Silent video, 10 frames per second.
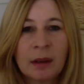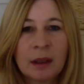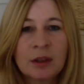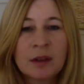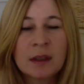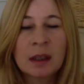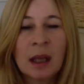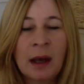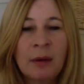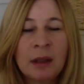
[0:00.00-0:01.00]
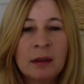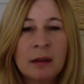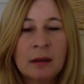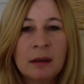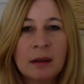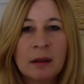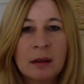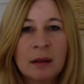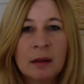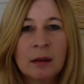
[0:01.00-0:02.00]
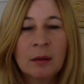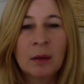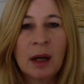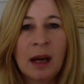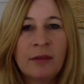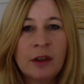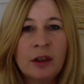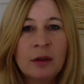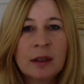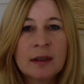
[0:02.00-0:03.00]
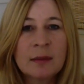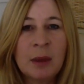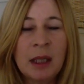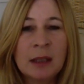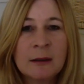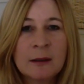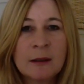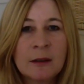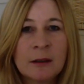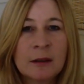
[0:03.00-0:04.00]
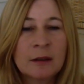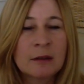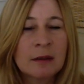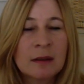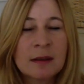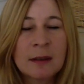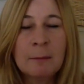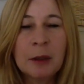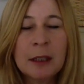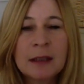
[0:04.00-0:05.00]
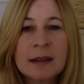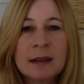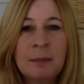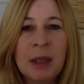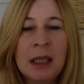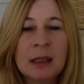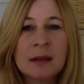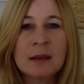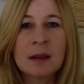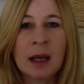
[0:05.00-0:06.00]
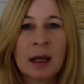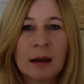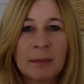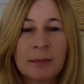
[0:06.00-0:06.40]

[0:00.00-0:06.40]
And just allowing whatever you experience to simply experience that.